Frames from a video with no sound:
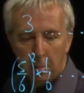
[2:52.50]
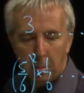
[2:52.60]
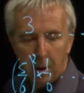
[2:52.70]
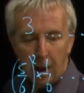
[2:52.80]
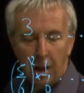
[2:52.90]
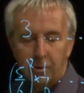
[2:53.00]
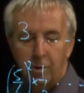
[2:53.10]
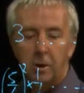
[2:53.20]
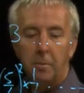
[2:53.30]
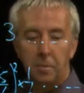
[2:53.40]

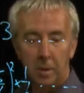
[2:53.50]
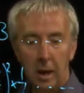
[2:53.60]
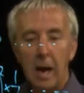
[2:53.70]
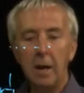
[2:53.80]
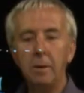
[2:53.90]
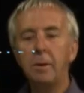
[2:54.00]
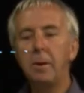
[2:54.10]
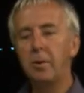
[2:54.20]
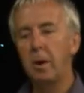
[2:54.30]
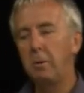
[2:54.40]
plus, and
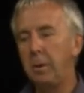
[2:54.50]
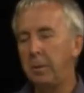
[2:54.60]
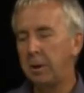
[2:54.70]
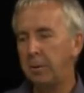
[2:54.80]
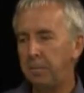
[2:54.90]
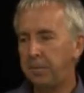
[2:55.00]
there's no limit.